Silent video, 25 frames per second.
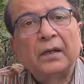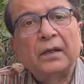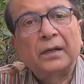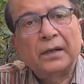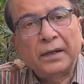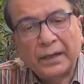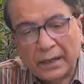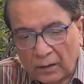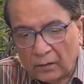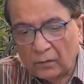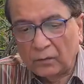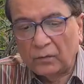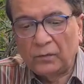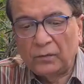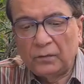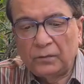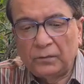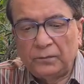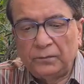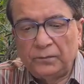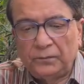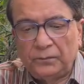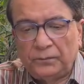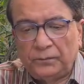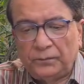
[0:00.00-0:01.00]
Now,
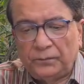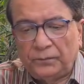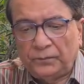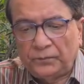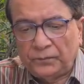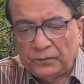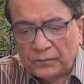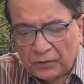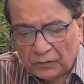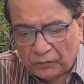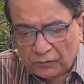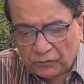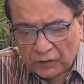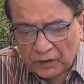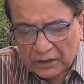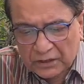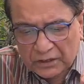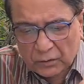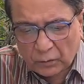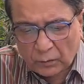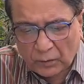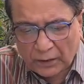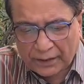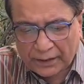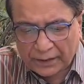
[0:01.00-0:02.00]
the
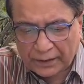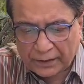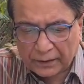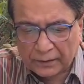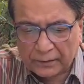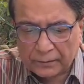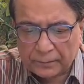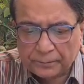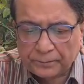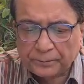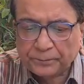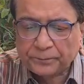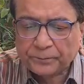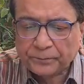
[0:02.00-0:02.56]
first vertical